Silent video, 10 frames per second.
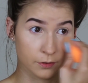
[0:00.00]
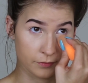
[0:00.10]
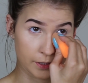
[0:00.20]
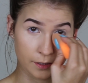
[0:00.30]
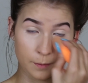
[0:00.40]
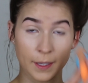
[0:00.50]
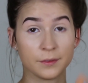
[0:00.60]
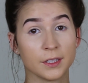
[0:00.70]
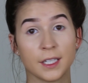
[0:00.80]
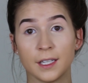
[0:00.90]
whole video, I'm gonna
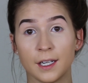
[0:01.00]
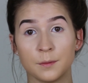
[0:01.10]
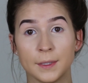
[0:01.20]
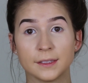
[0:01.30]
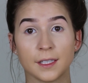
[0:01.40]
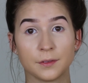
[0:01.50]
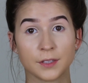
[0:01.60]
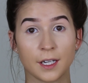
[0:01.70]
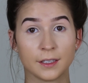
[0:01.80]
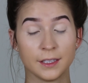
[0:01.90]
have to cut out myself
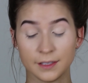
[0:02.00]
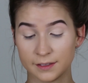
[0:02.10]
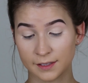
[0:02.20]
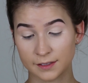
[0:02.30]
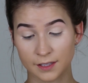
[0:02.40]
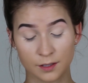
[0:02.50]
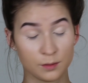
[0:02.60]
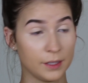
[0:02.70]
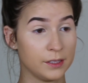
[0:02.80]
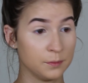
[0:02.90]
talking because I talk
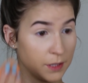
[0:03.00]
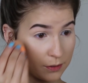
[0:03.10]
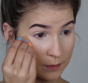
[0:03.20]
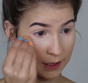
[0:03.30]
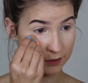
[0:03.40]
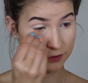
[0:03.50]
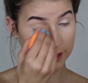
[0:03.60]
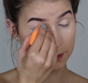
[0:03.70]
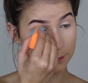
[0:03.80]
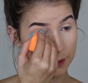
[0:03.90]
way too much when I
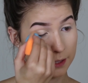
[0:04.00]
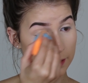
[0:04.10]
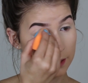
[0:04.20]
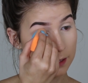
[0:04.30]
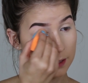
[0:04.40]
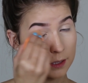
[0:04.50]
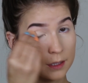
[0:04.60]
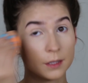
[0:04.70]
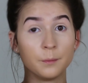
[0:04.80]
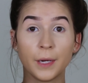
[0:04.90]
drink. But
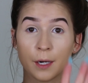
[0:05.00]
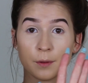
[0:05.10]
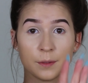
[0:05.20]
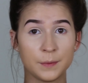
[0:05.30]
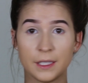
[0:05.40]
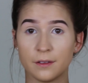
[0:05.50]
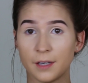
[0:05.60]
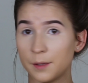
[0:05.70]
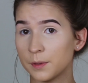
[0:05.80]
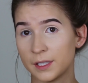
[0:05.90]
bear with me,
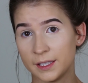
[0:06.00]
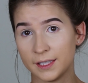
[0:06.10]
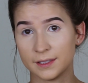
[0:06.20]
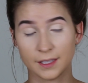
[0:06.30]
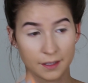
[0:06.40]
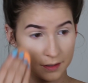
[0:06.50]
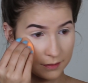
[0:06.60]
alright? We're gonna get there.